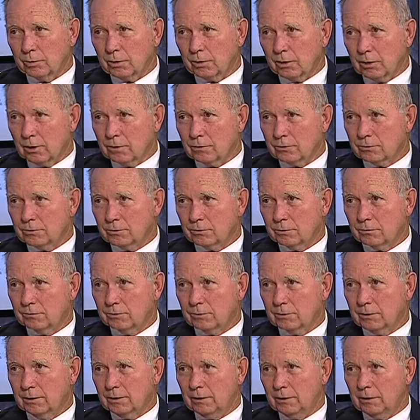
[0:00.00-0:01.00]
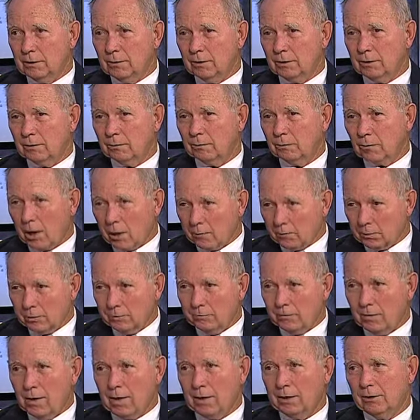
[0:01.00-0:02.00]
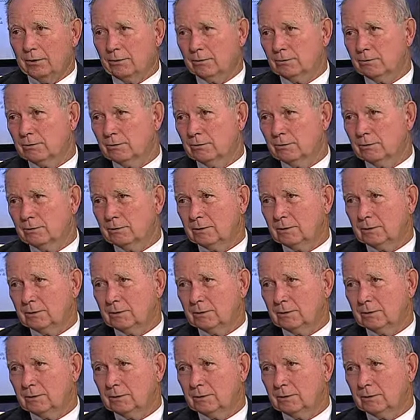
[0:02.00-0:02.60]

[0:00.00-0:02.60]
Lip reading: because of the property values